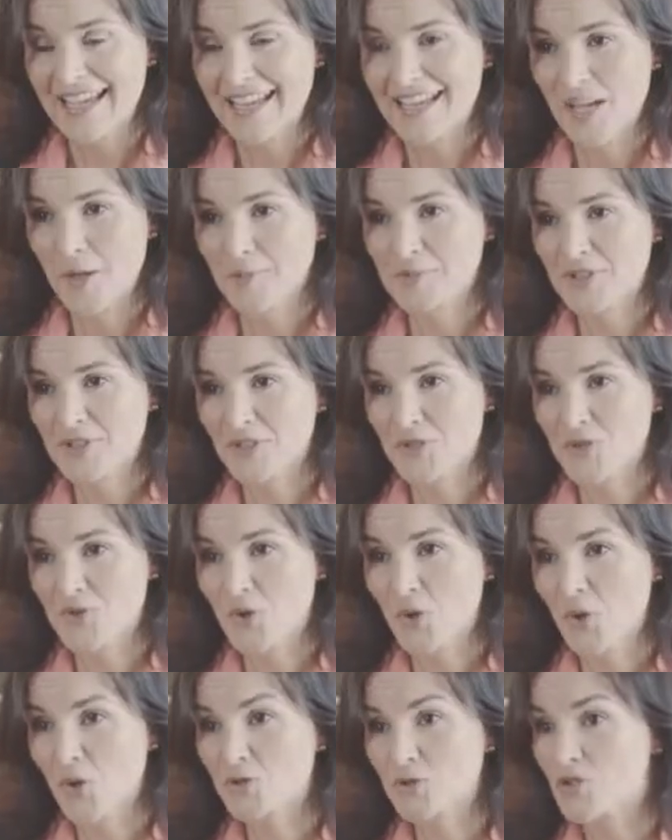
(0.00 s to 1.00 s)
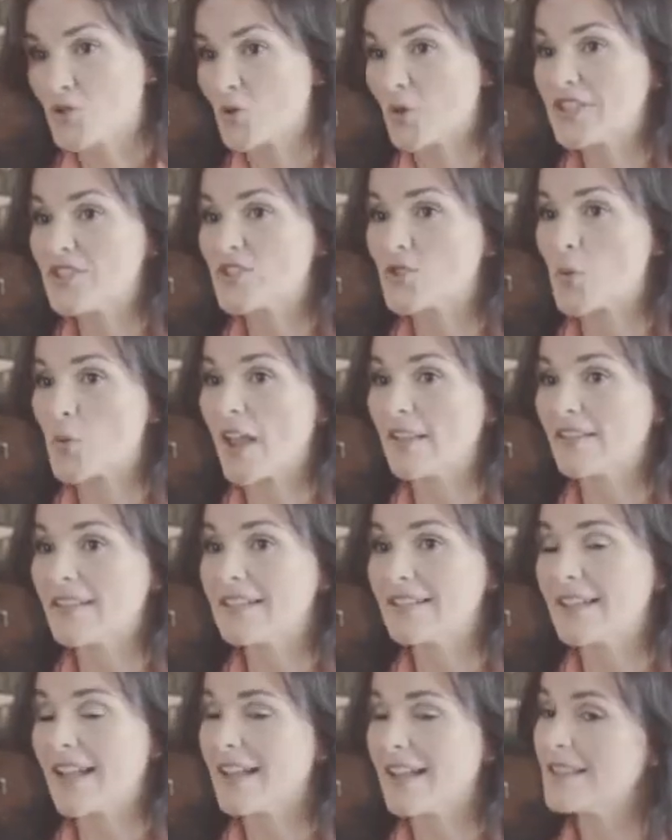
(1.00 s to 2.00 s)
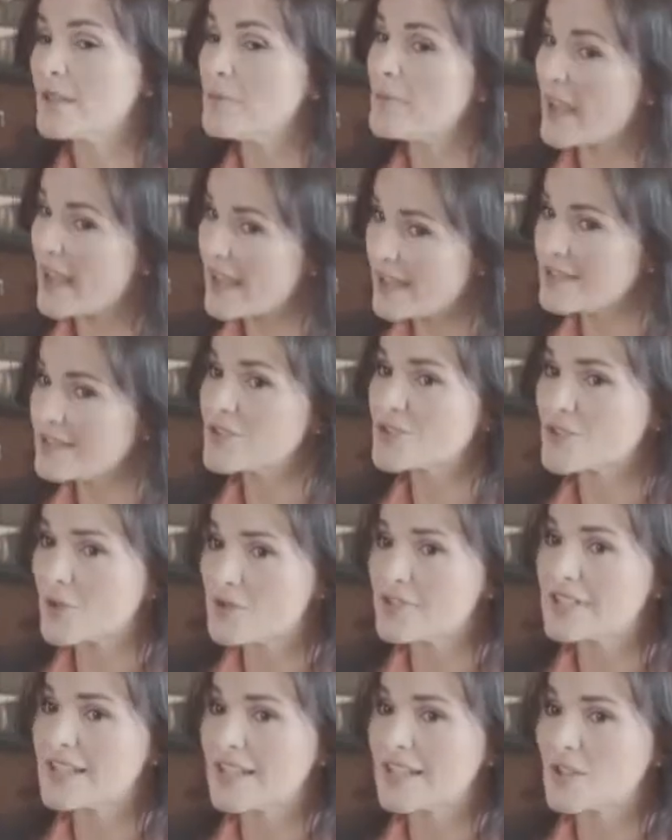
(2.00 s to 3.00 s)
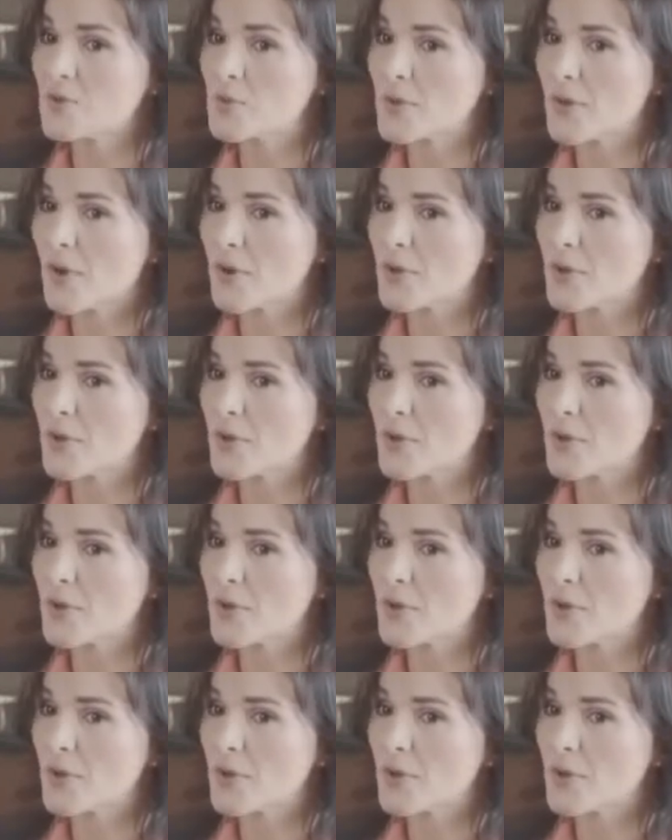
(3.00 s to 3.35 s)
and helps control joint swelling and the pain associated with